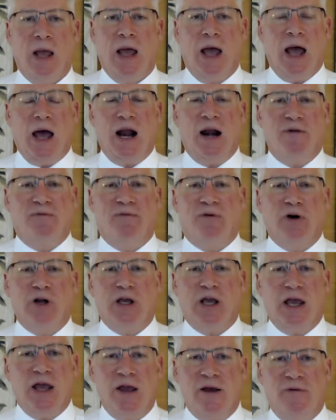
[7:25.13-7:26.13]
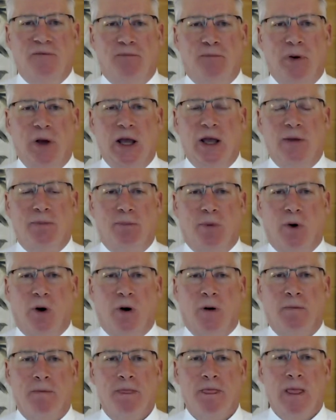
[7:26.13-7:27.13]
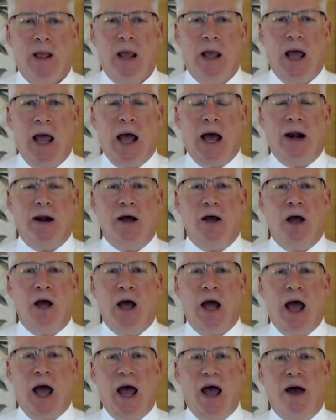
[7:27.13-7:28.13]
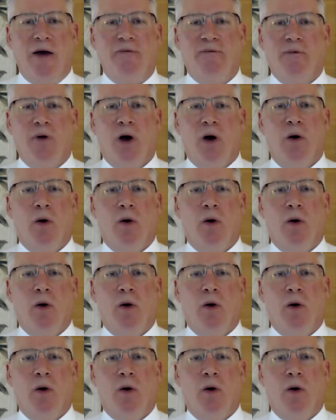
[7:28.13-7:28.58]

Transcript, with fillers: how to forgive people, how to have